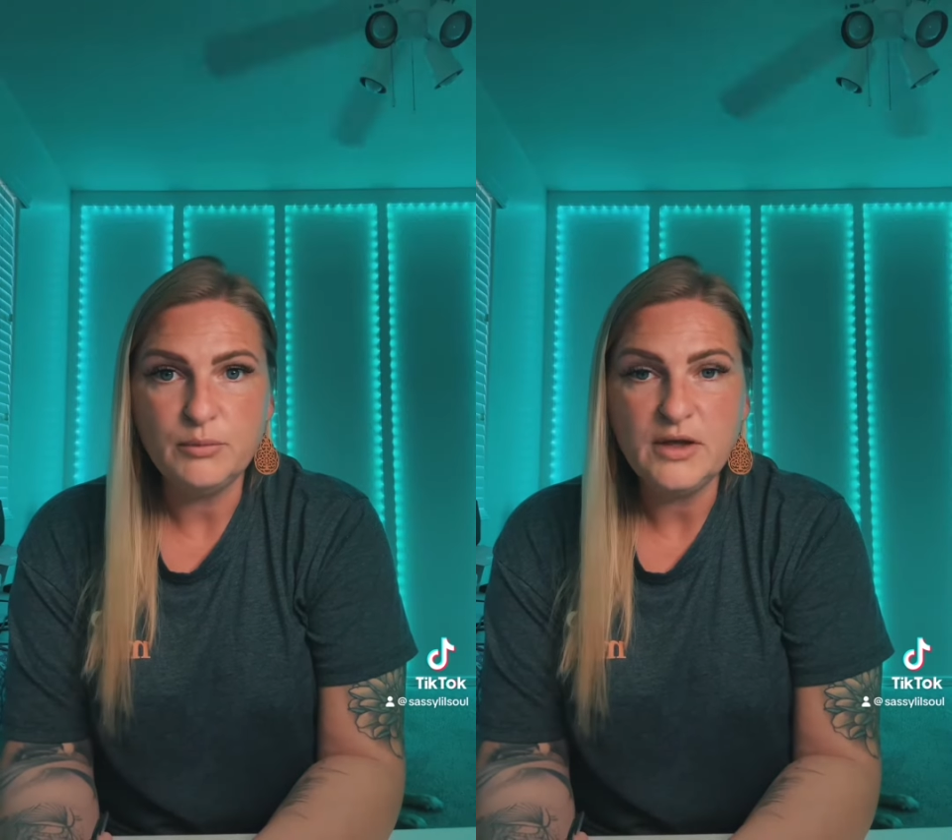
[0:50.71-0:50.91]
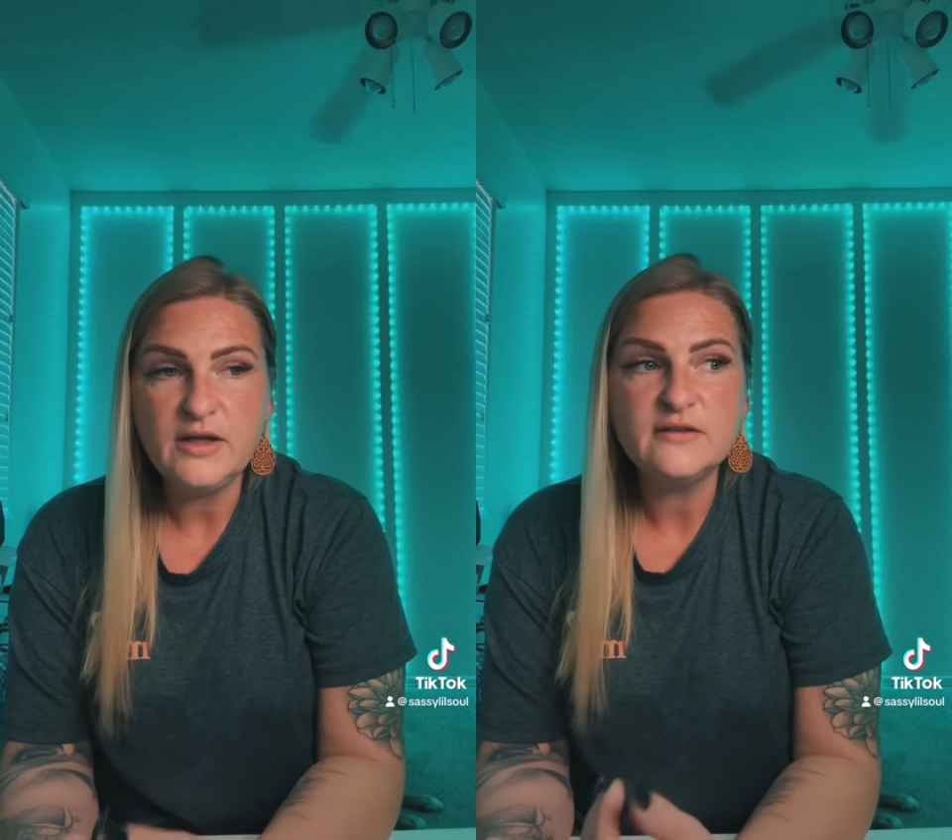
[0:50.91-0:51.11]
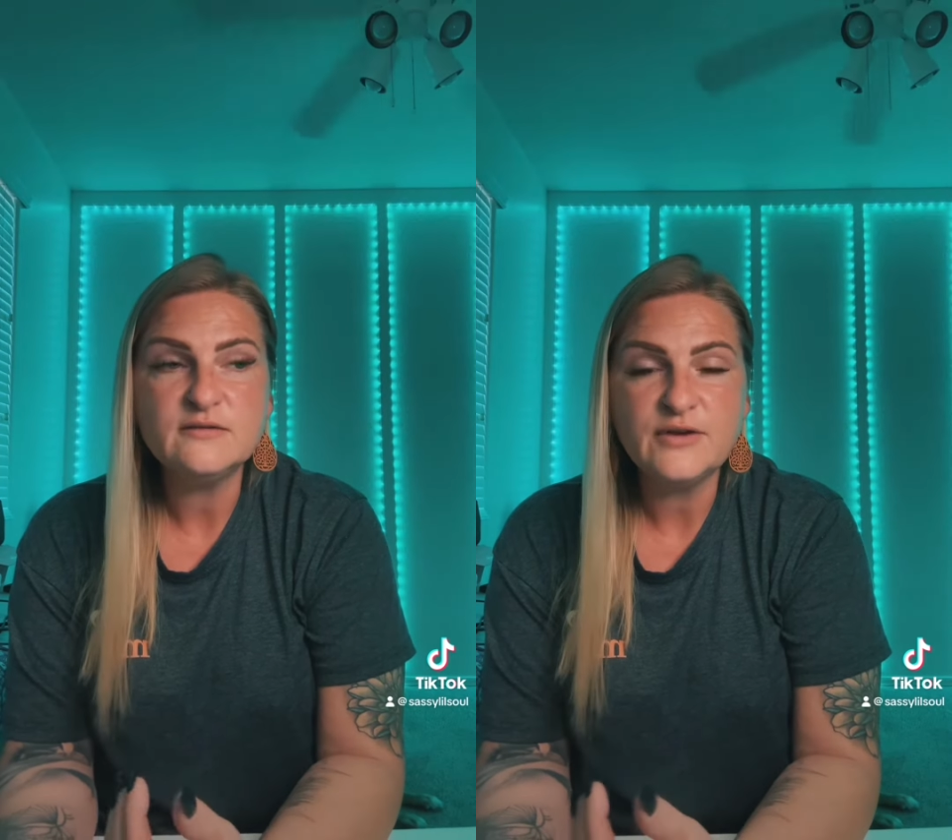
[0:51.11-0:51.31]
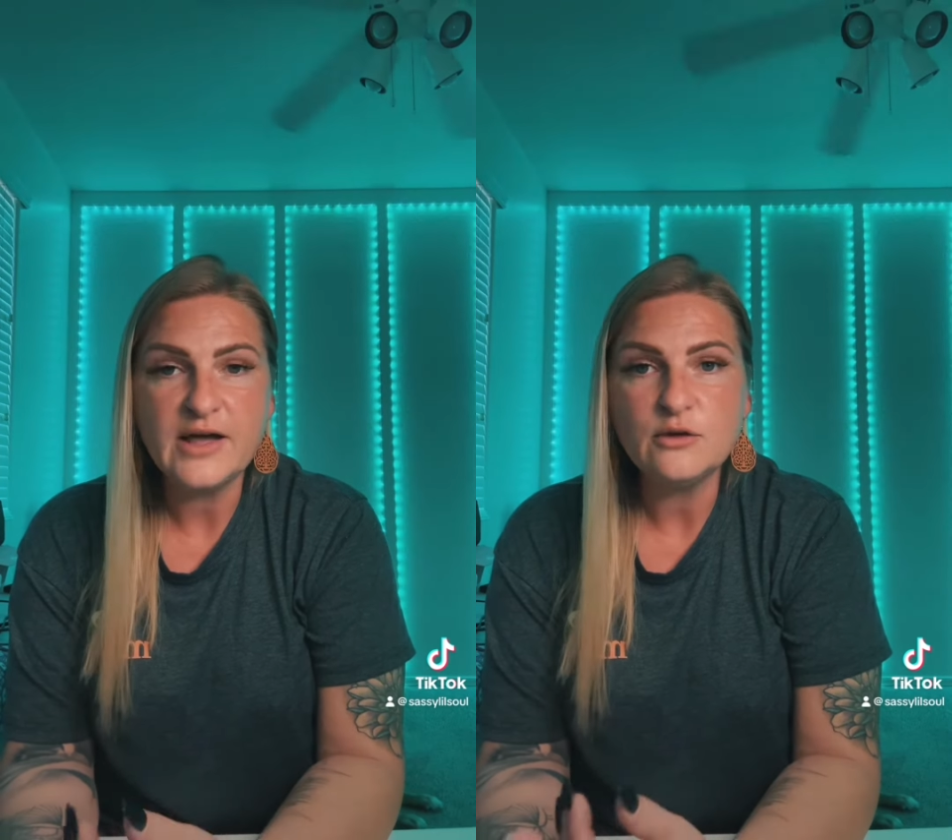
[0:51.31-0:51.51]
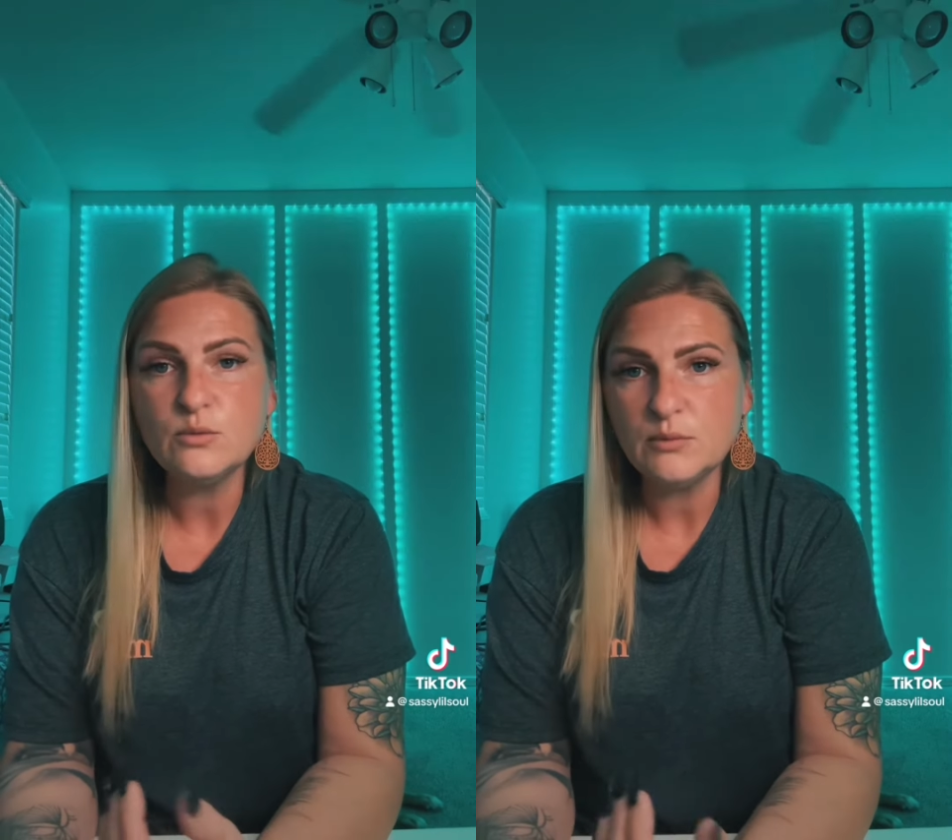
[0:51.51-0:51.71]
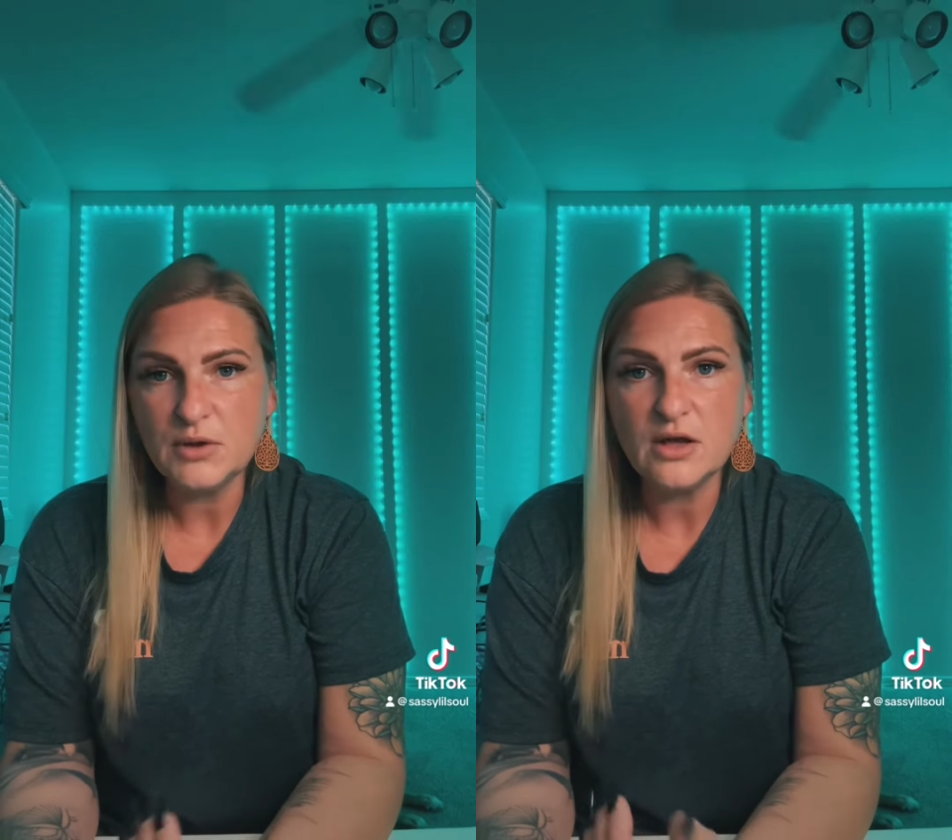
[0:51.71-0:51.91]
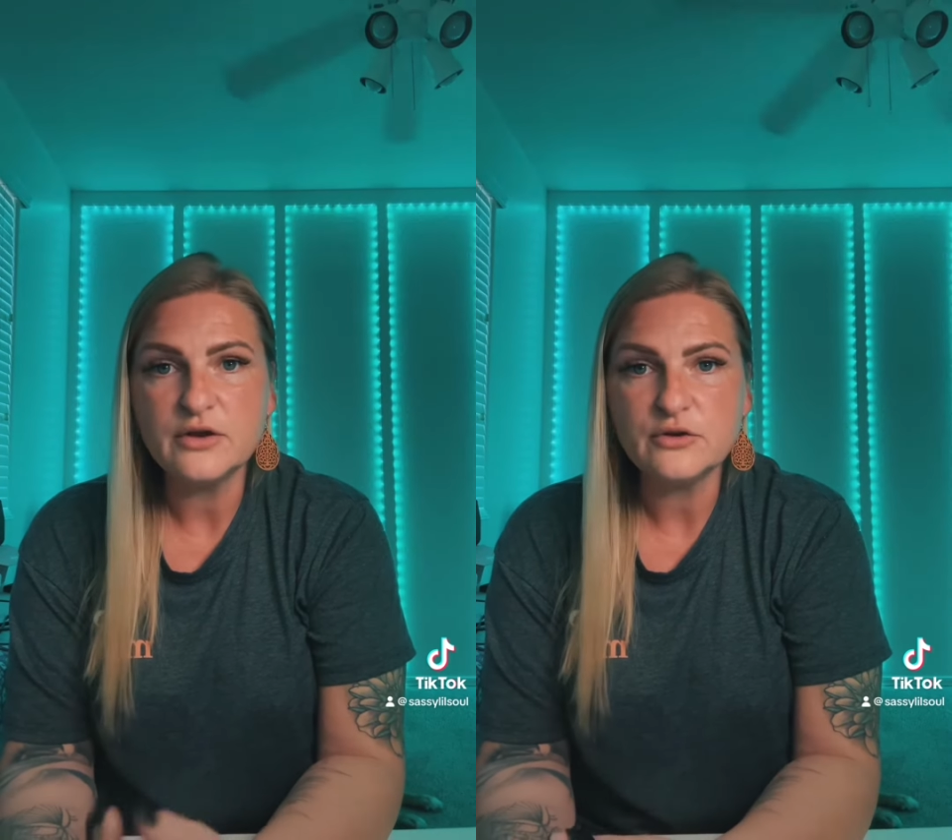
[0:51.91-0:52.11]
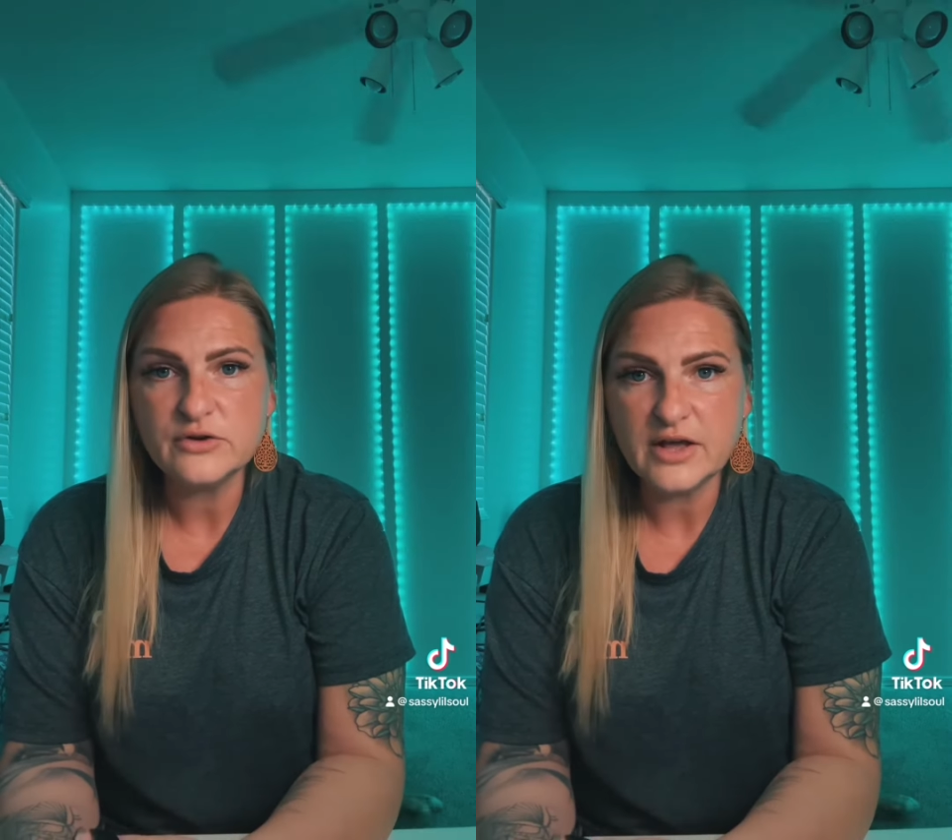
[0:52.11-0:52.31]
His file will be on
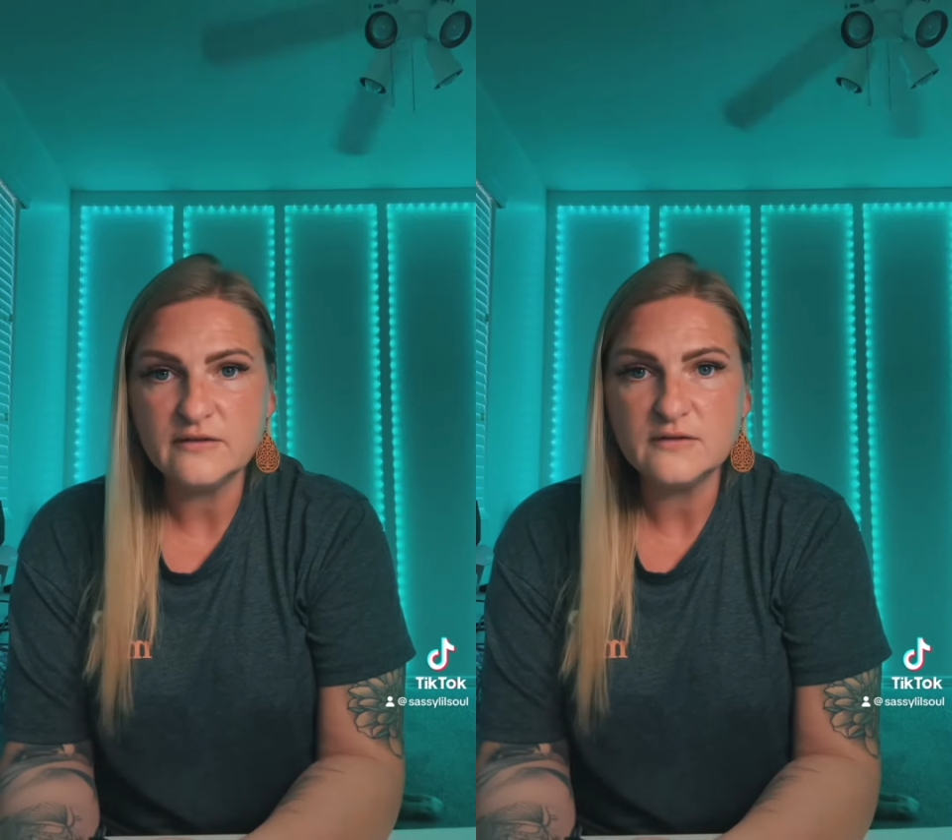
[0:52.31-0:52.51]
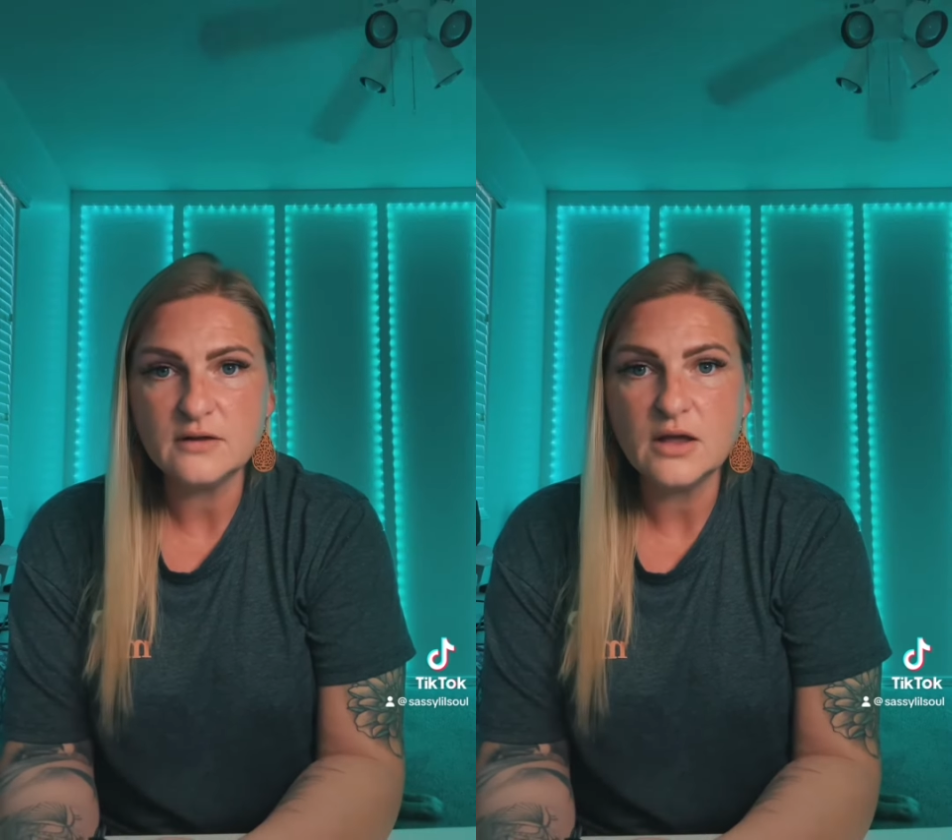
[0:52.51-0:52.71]
your desk